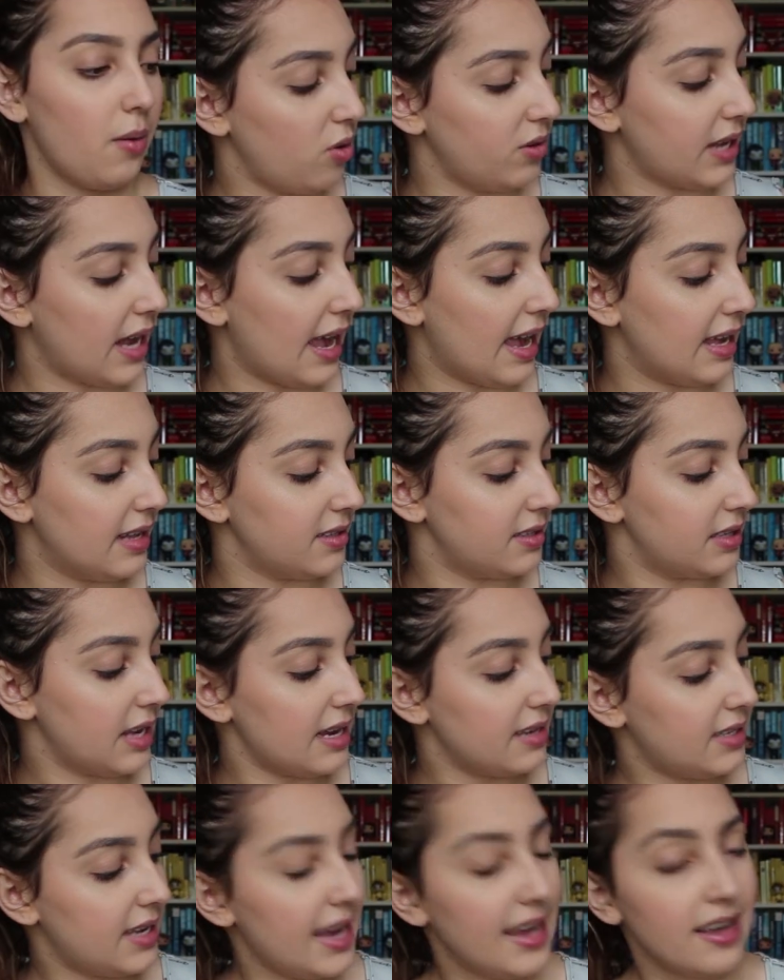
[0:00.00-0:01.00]
old as
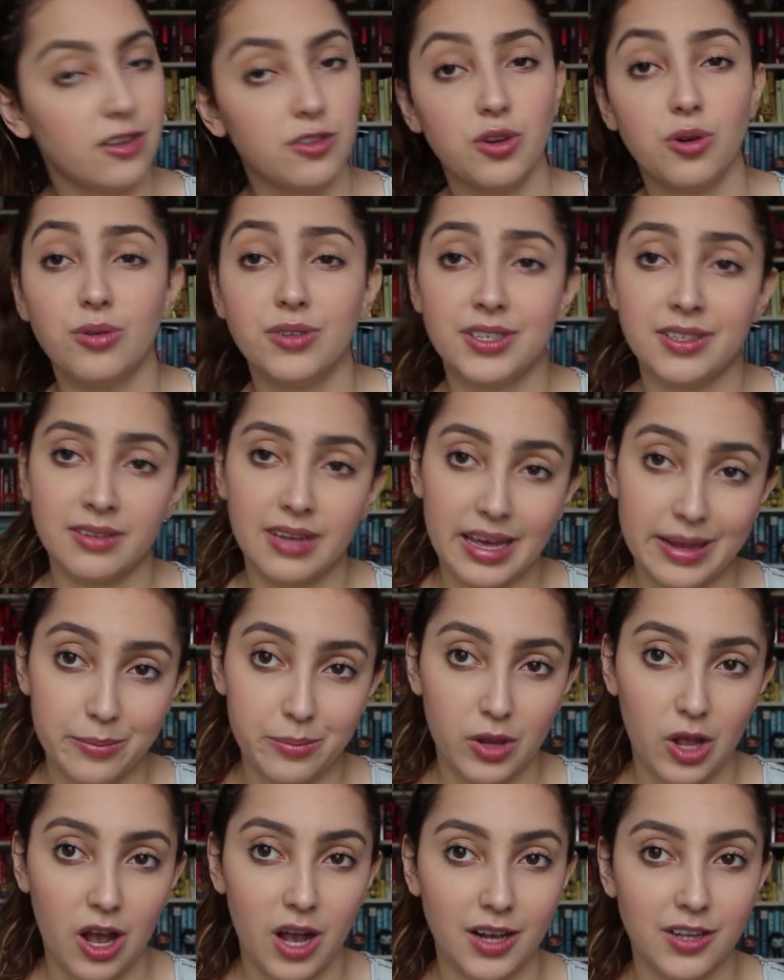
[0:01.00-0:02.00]
a tale told in 10
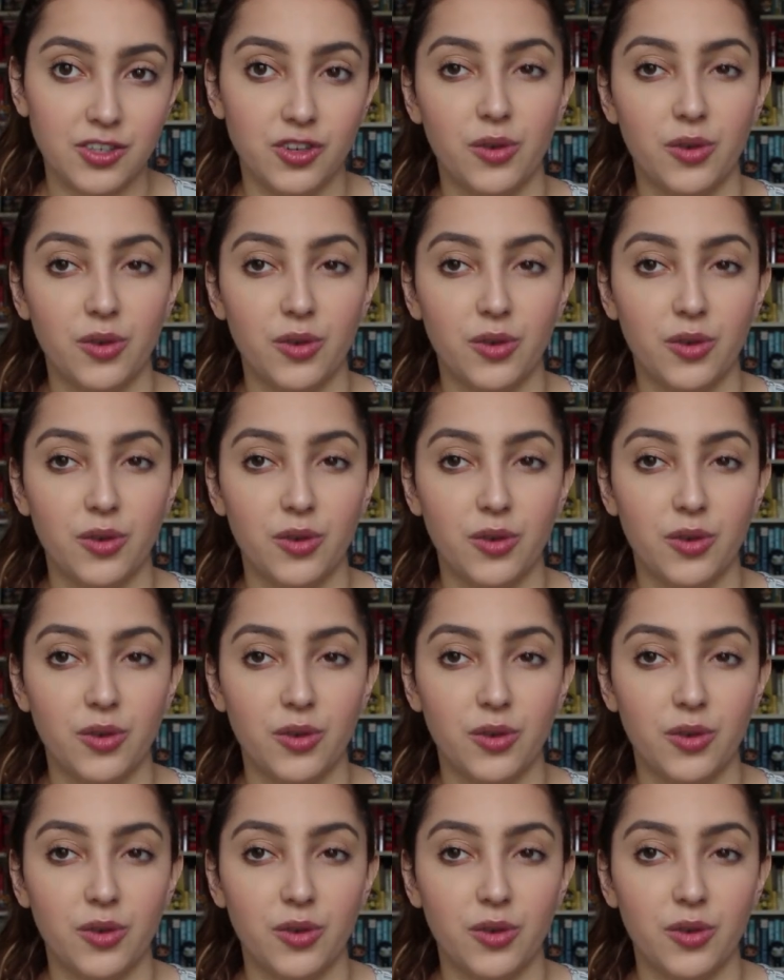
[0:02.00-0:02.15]
blocks.